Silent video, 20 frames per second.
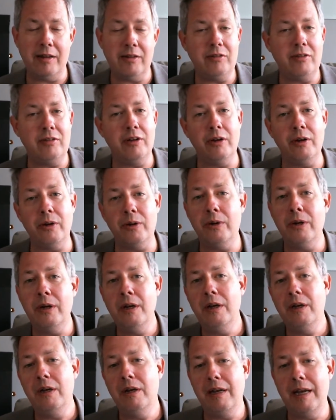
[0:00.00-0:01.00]
So,
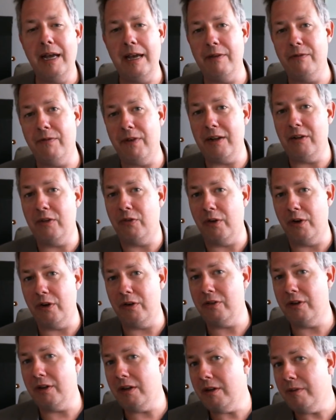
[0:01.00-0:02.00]
and vice
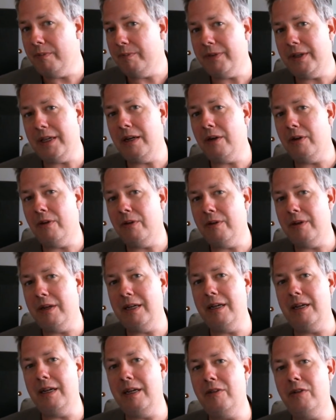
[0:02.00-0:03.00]
versa,
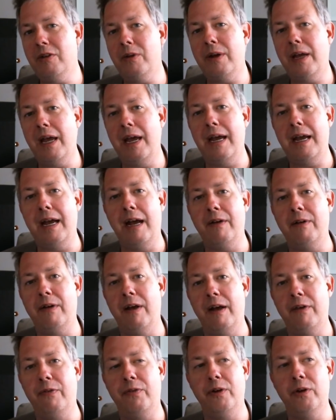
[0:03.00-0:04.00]
it's okay.
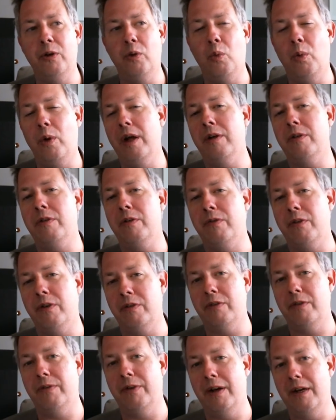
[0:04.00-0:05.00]
I feel well
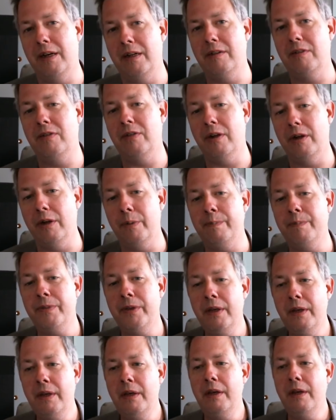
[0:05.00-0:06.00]
diversified. So
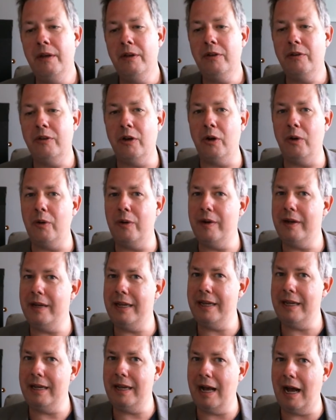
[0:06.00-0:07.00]

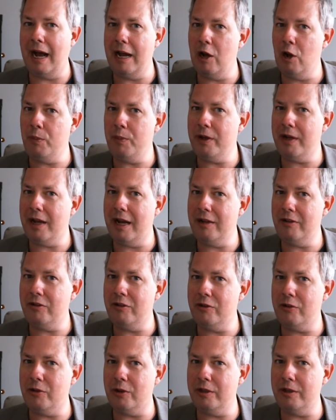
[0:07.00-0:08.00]
I hope you guys
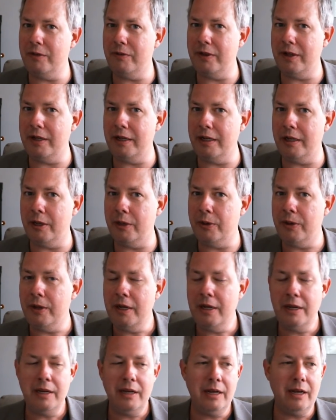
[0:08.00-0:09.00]
enjoyed the video.
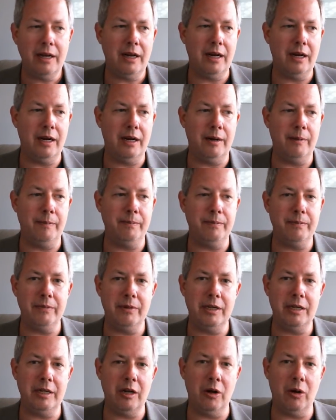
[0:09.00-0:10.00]

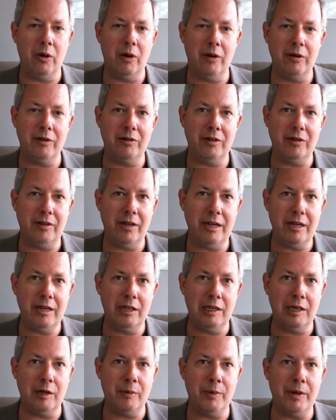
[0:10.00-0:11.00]
To tell you
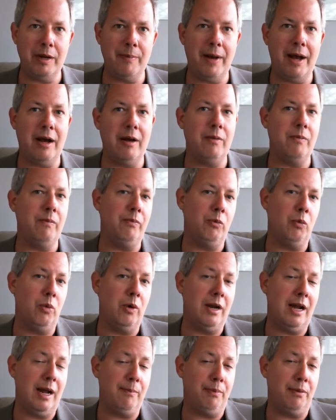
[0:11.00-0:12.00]
a little bit about
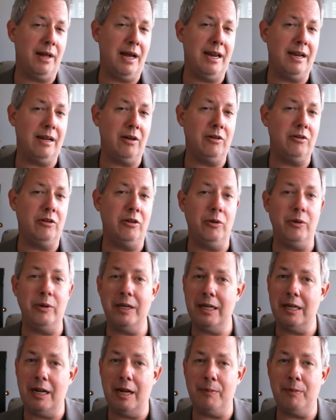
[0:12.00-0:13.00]
what I'm planning on doing,
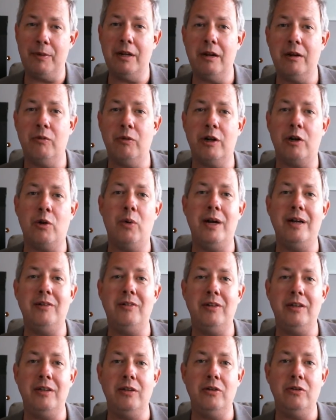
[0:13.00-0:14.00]
and I'm going to request
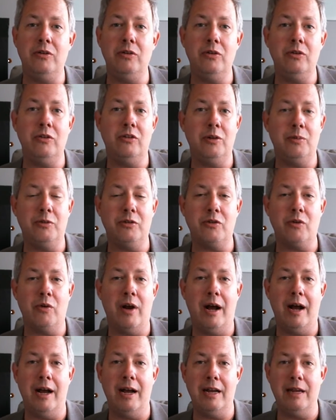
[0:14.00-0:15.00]
that you do
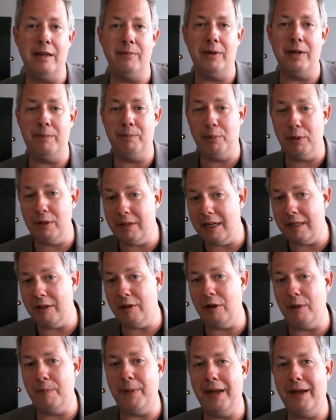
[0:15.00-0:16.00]
subscribe and put that
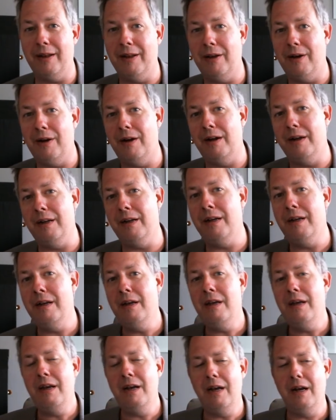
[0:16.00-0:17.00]
little bell on.
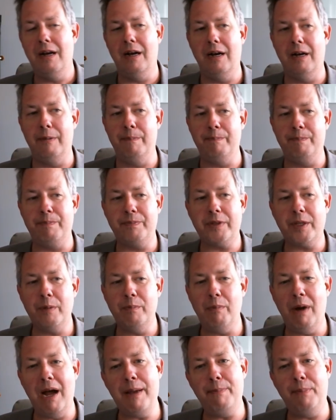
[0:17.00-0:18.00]

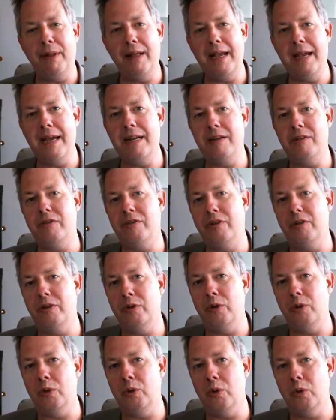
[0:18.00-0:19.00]
My plan is
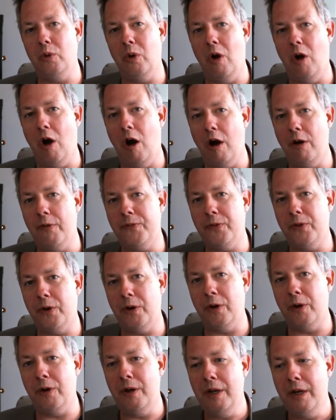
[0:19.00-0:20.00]
to
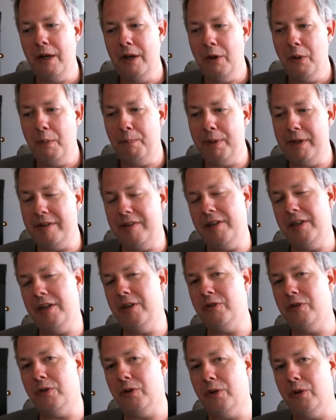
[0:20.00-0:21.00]
offer
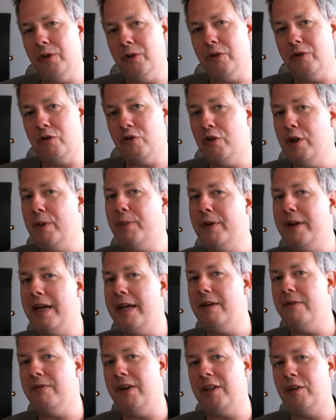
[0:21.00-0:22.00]
potential triple
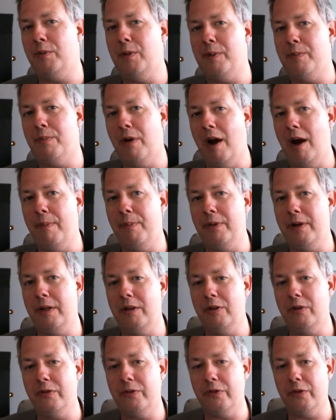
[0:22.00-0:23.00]
net investment
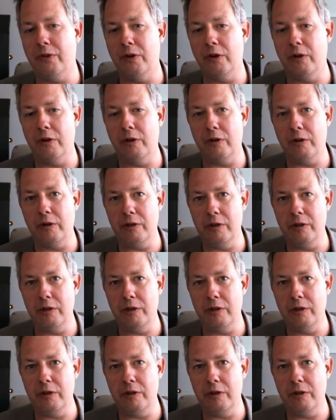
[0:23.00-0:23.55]
properties for,